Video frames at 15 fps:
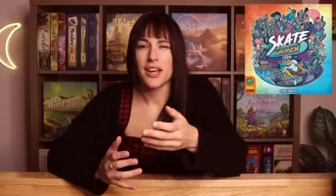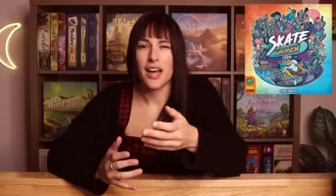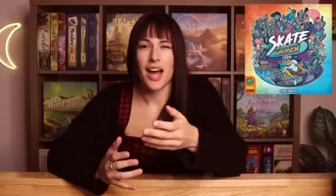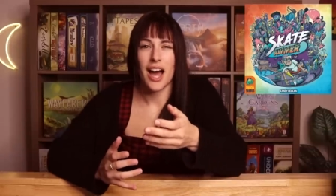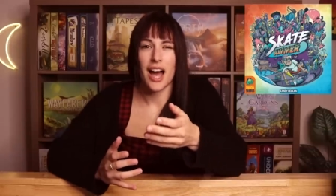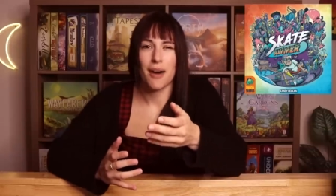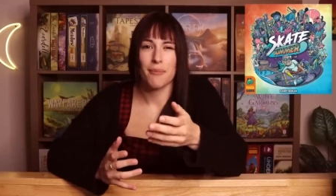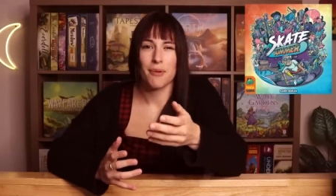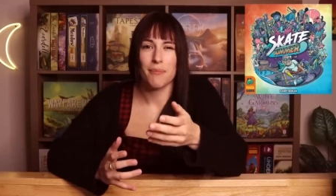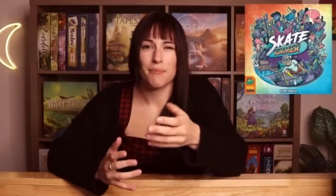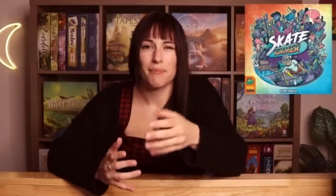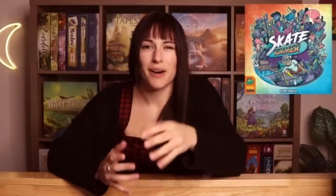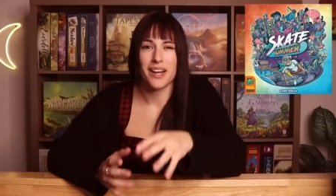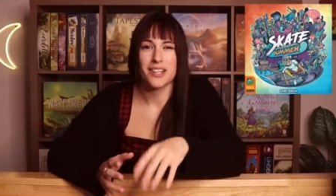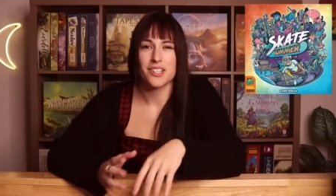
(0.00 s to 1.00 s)
um,
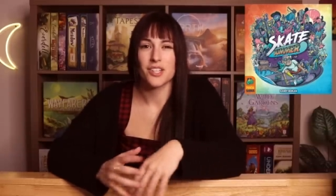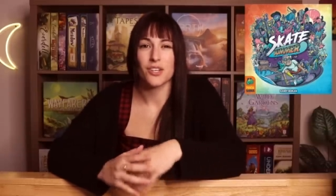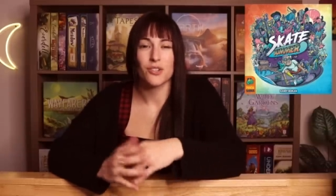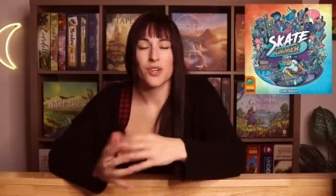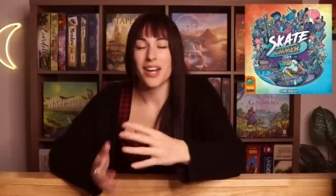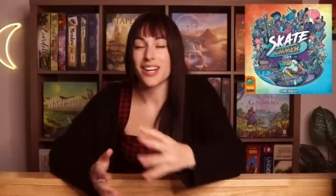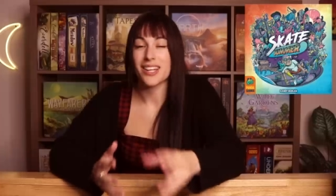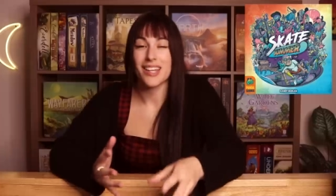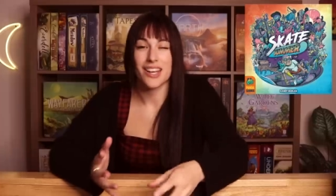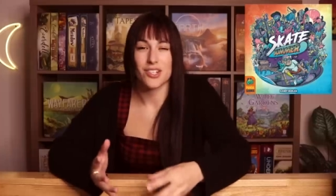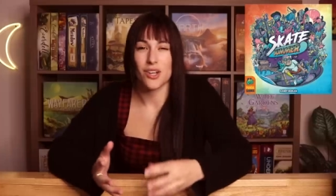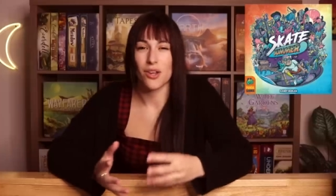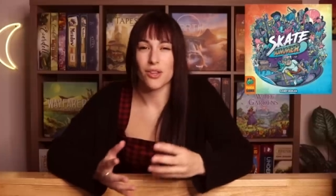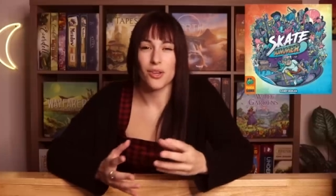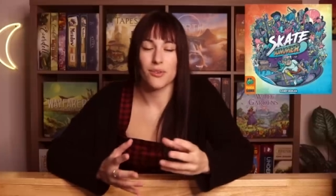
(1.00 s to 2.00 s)
but you're trying to collect
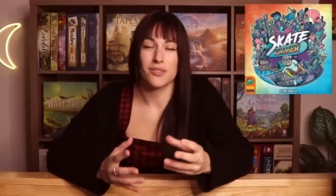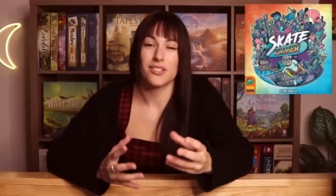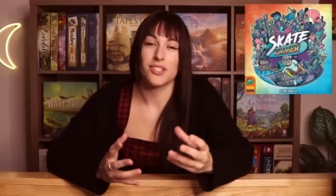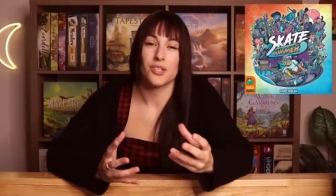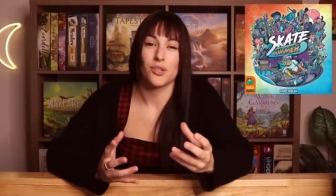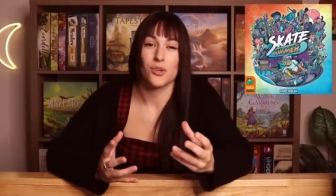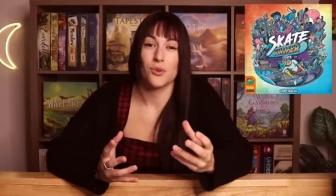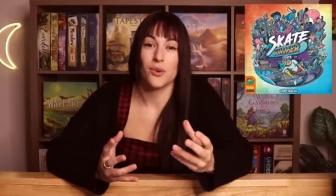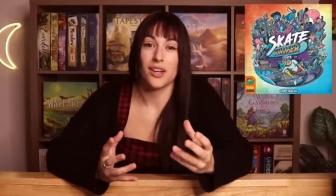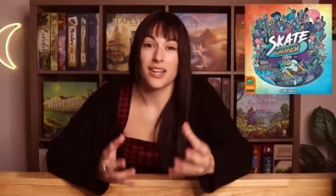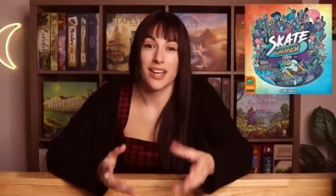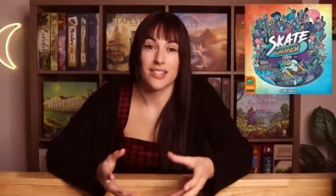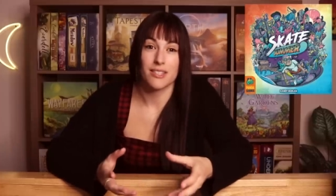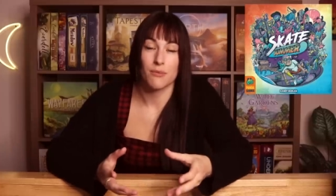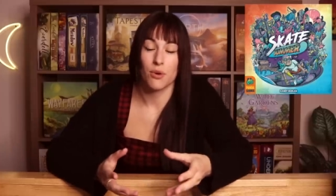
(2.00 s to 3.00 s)
all those to
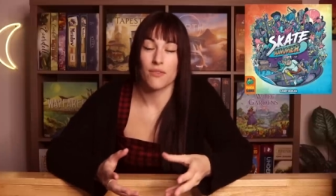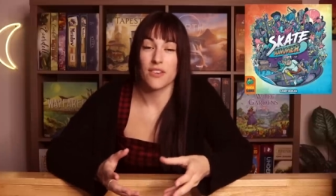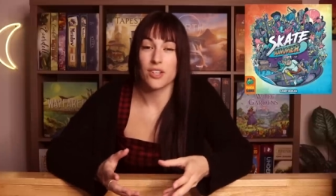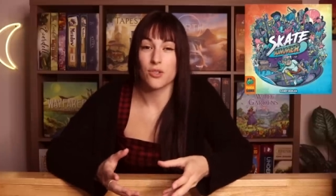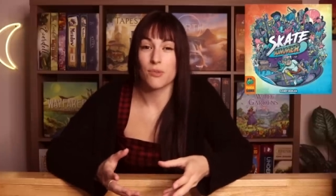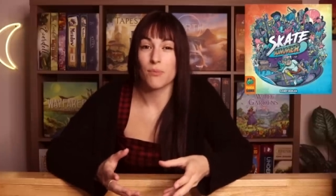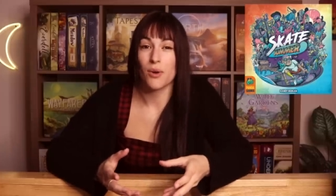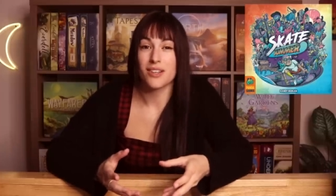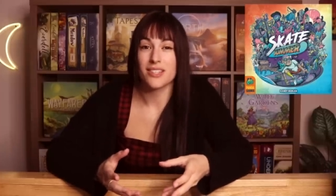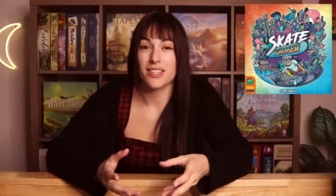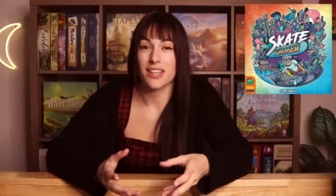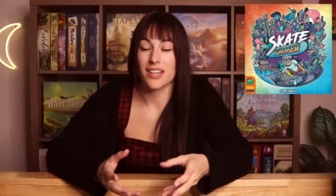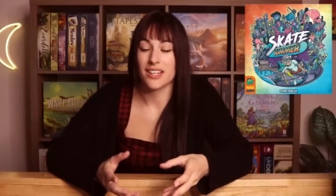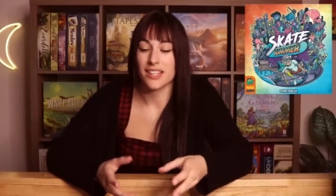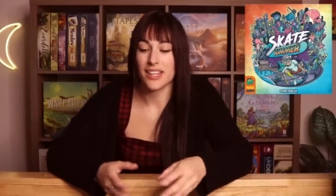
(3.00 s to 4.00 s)
get some more victory points at
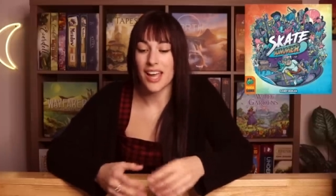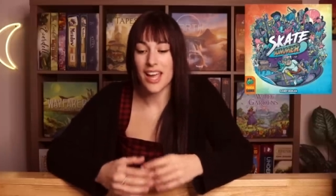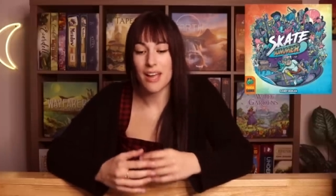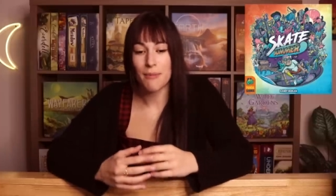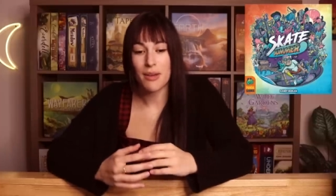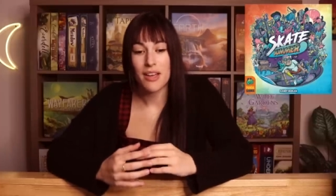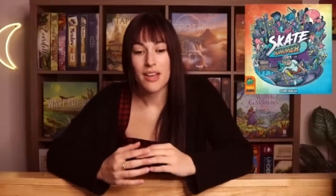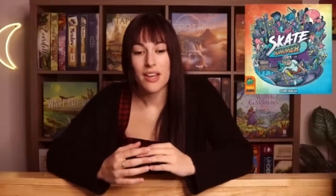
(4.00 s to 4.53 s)
the end of the game.